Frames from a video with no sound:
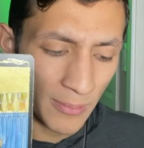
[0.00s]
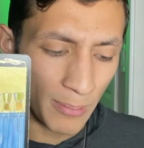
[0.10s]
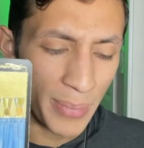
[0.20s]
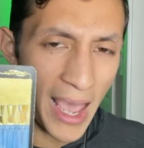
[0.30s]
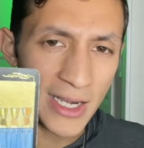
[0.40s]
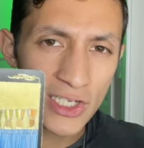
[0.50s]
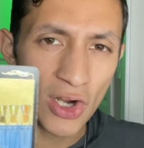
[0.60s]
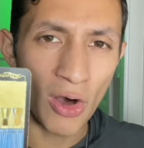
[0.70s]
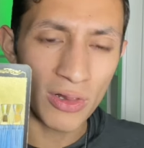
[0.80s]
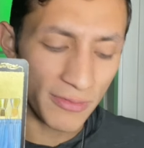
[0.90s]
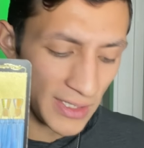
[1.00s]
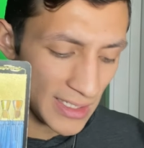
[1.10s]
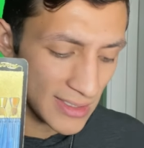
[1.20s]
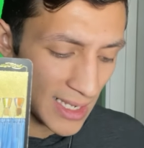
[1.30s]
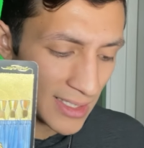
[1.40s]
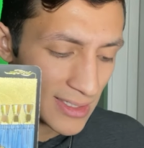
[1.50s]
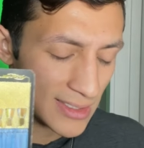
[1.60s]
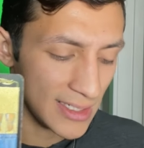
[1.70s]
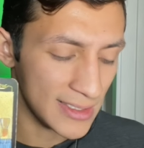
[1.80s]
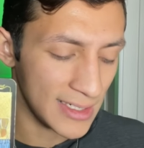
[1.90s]
banish all of these
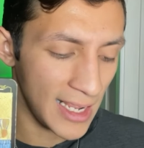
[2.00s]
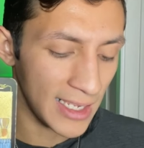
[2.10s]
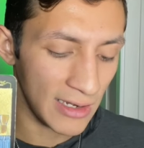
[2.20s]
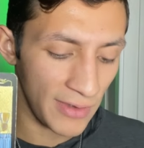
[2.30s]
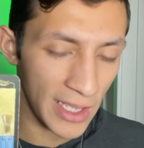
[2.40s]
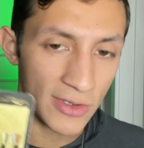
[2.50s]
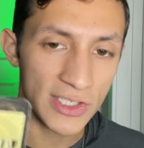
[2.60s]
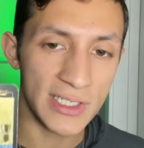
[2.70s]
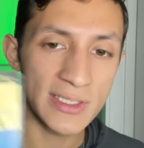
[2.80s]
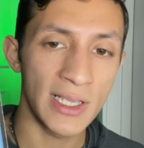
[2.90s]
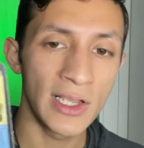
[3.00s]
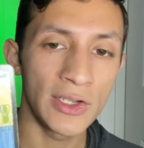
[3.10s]
entities and negative energies.